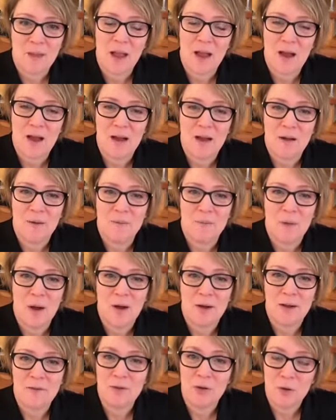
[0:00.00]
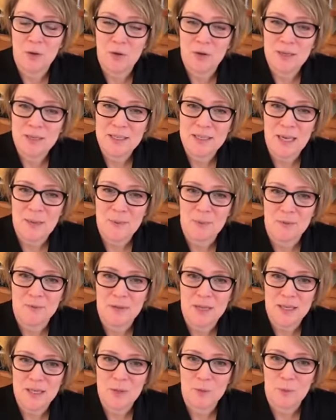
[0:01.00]
I'll give you a good example
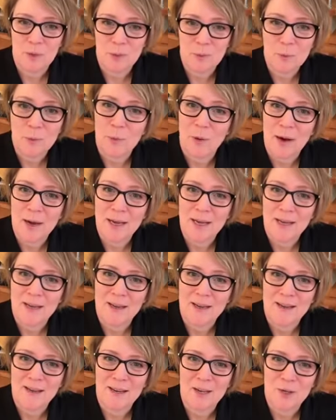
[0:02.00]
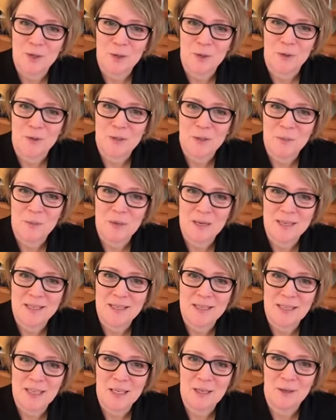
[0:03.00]
of this. We were writing a journalism
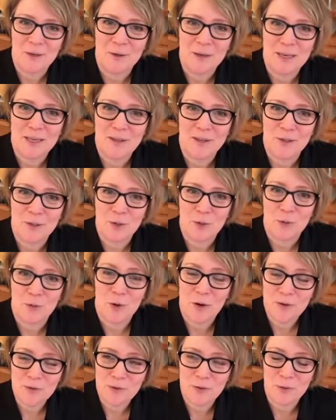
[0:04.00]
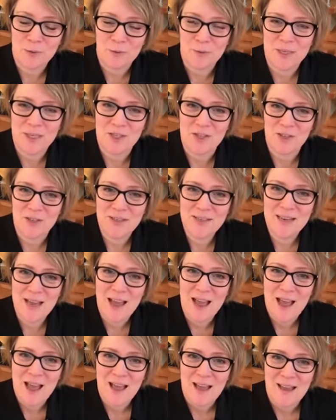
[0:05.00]
piece here in the Toronto region
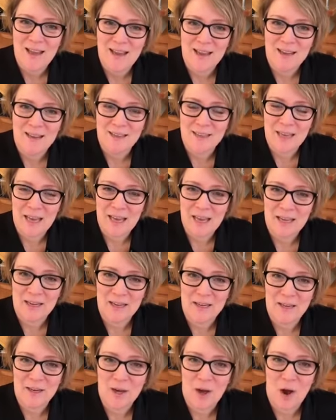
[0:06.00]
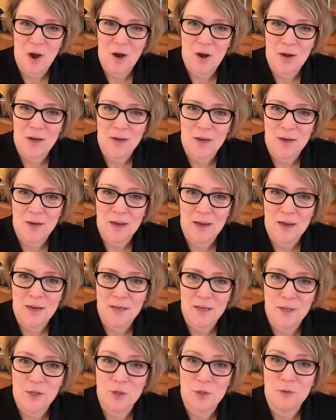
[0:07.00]
in Canada
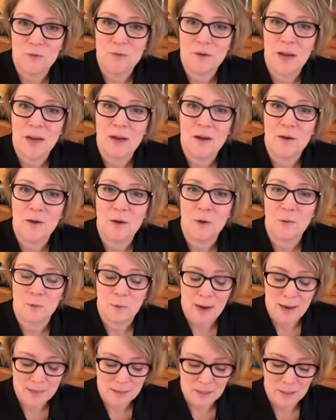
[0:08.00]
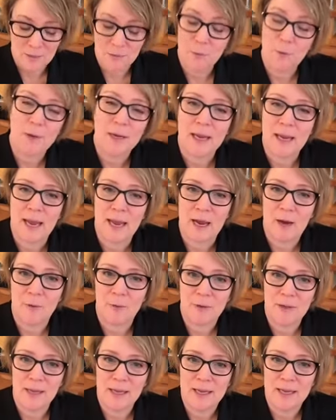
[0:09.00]
on juvenile arrests for
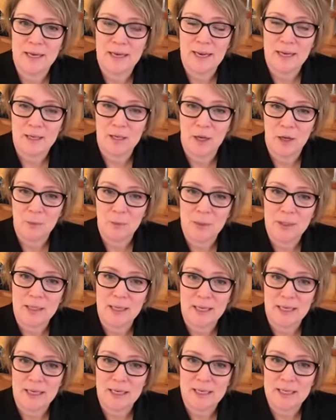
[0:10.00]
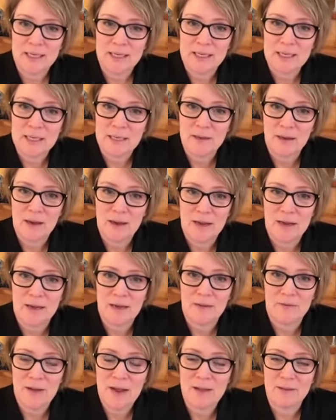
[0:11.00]
gang-related and gun-related
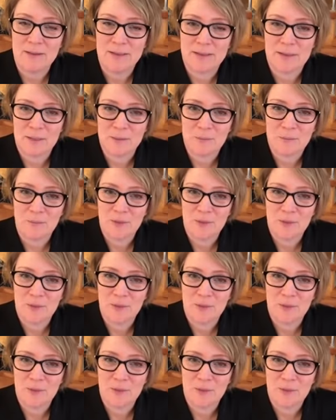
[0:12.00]
violence.